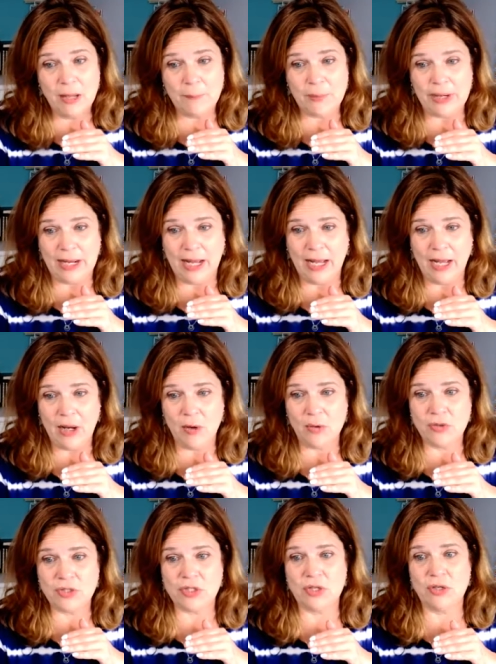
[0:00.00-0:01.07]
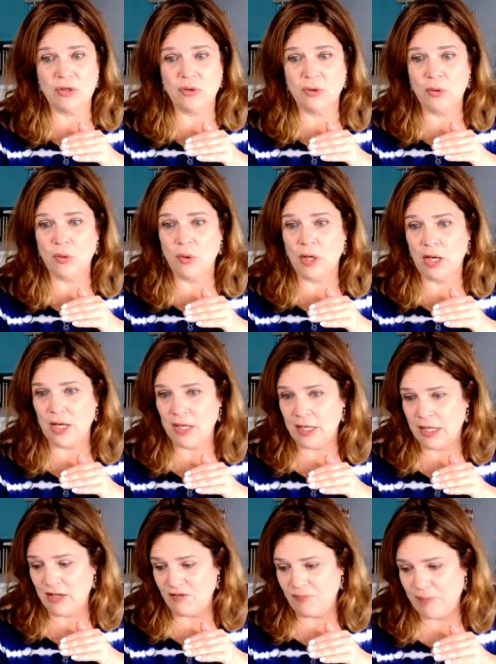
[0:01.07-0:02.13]
But how do you
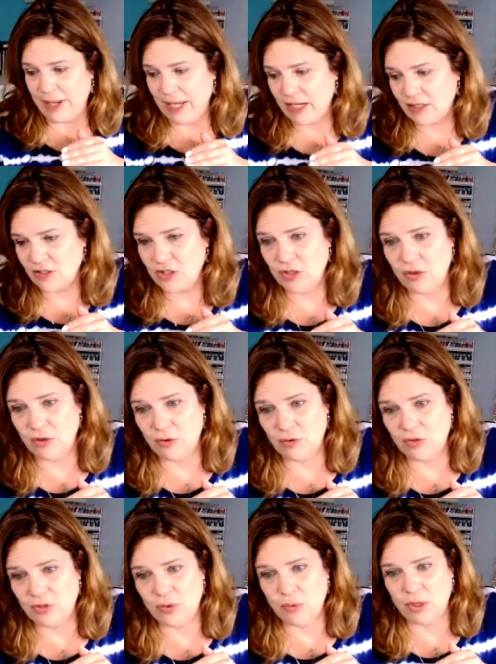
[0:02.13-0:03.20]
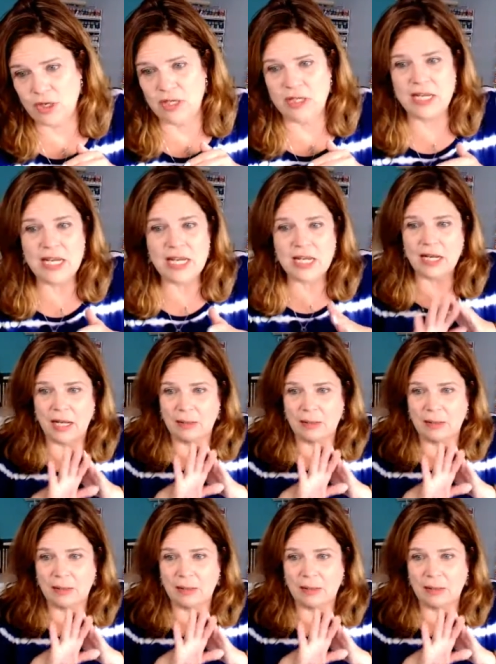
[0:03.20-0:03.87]
give back to those who are in need?